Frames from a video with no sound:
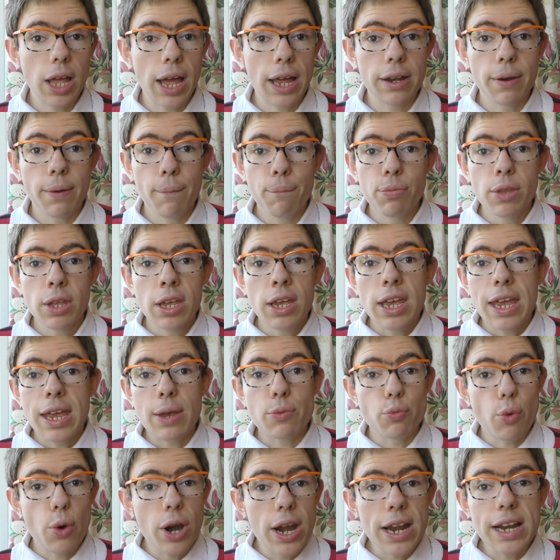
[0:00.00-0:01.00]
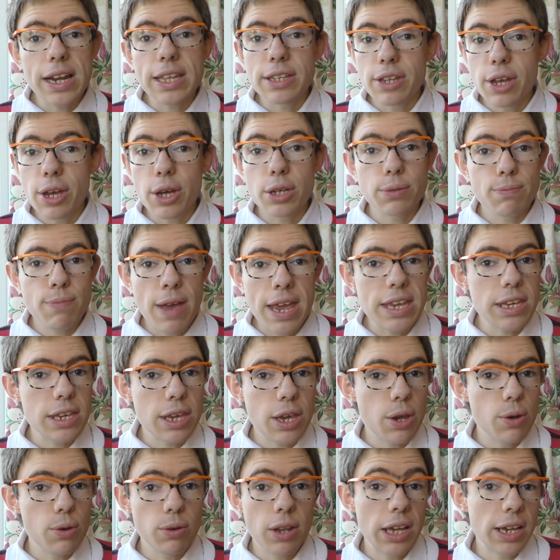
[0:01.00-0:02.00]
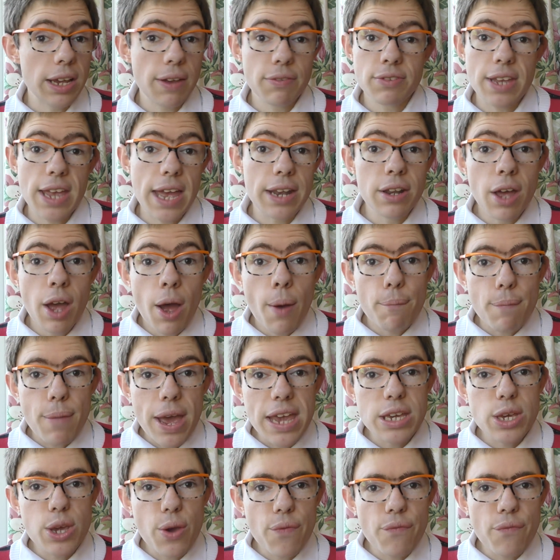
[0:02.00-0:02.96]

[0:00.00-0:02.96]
And it really does make you, like I've said, make